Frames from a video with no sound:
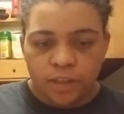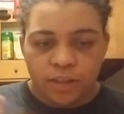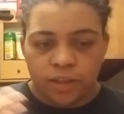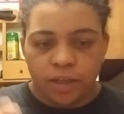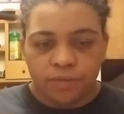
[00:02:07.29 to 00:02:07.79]

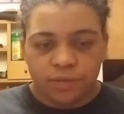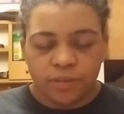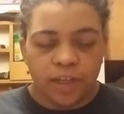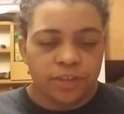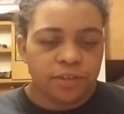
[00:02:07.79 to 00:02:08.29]
Like offer
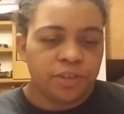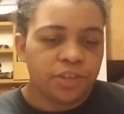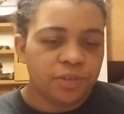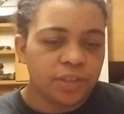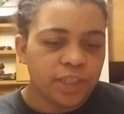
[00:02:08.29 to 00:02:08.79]
either
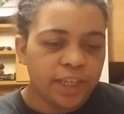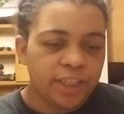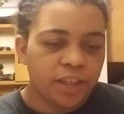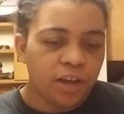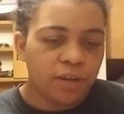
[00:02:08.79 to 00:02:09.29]
you're
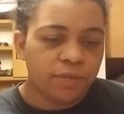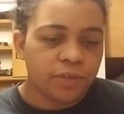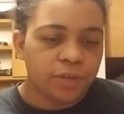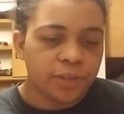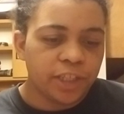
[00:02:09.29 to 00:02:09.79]
delaying the
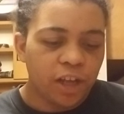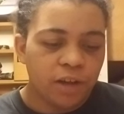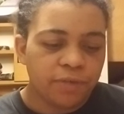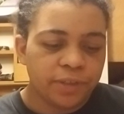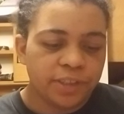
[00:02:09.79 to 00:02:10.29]
offer or the
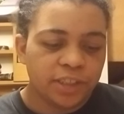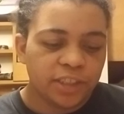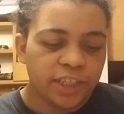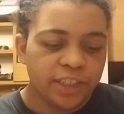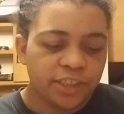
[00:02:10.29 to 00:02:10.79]
offer is
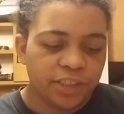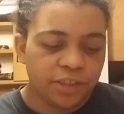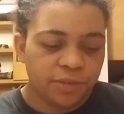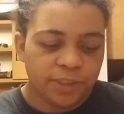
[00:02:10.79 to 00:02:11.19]
delayed to you,